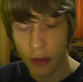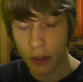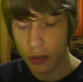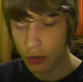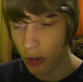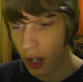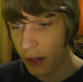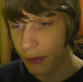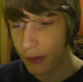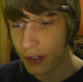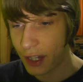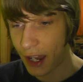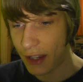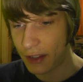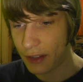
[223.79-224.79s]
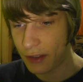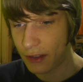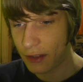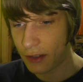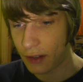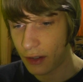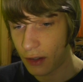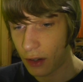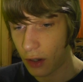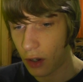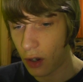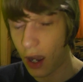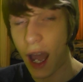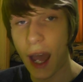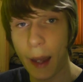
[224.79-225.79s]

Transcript: the driving tests are